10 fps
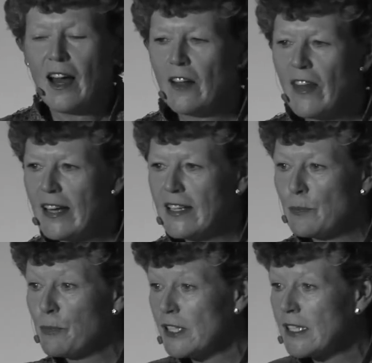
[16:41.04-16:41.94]
And that is
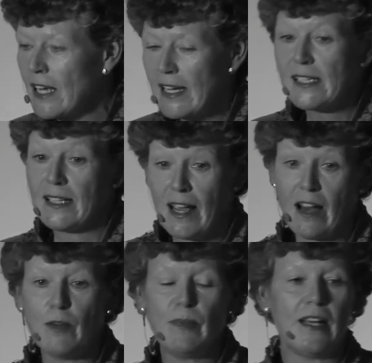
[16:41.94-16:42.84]
precisely,
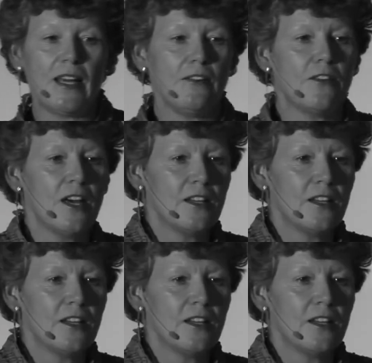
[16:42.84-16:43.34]
I believe,